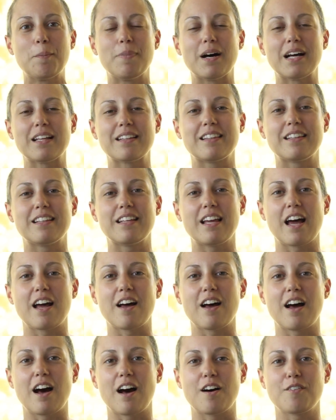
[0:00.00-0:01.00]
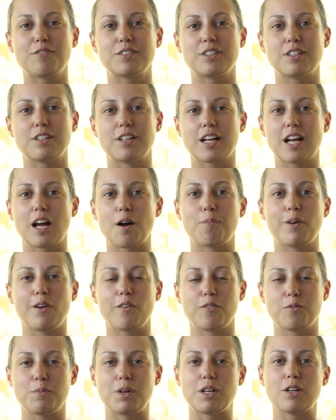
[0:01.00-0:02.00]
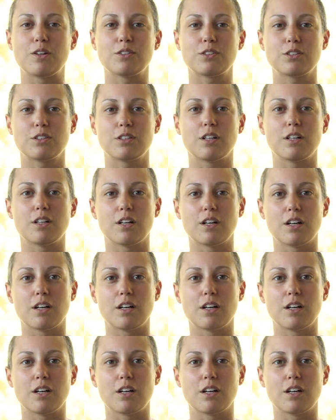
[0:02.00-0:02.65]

But yeah, after a couple of minutes,